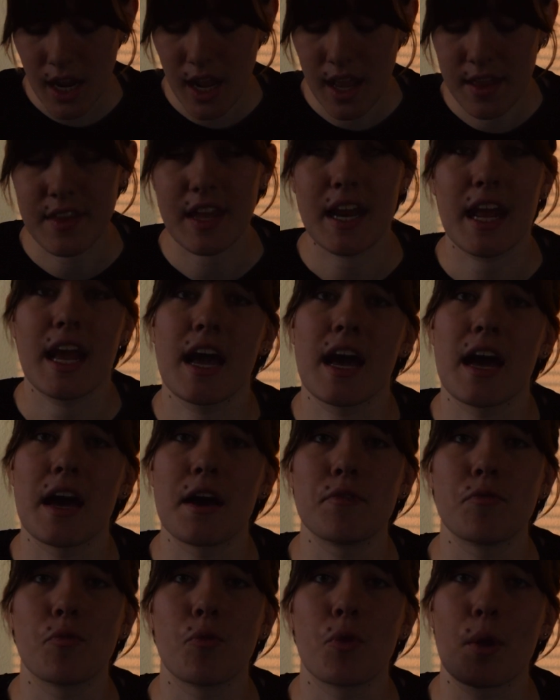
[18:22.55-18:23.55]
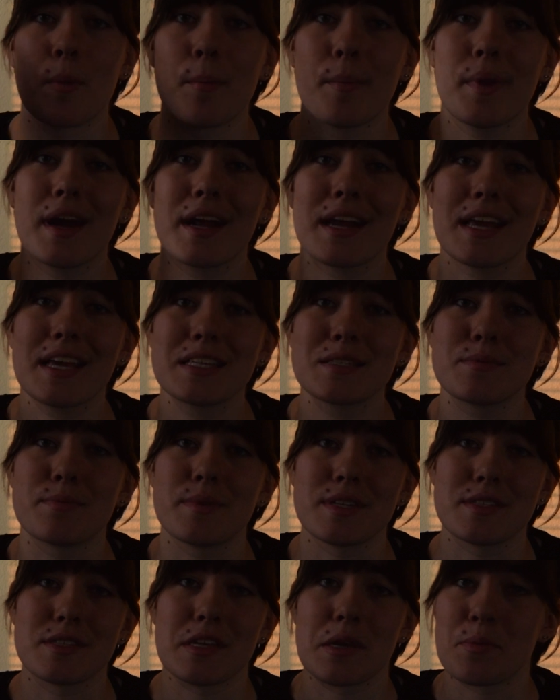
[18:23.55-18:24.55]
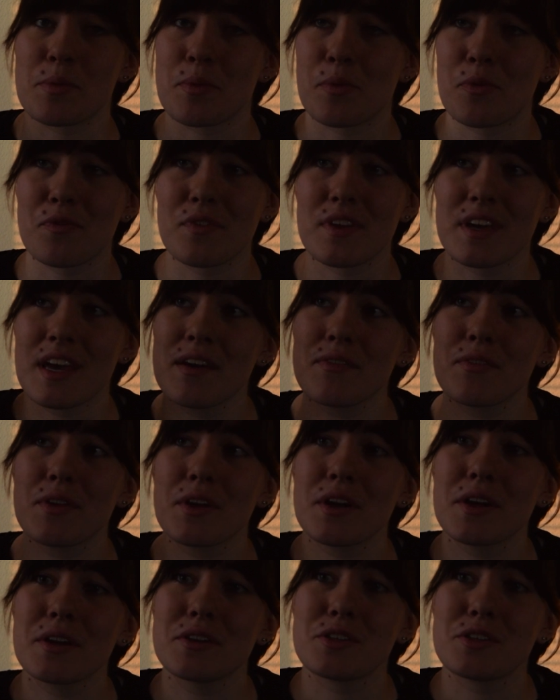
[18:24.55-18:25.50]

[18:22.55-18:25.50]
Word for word: And then I have Warm Bodies, best zombie movie ever,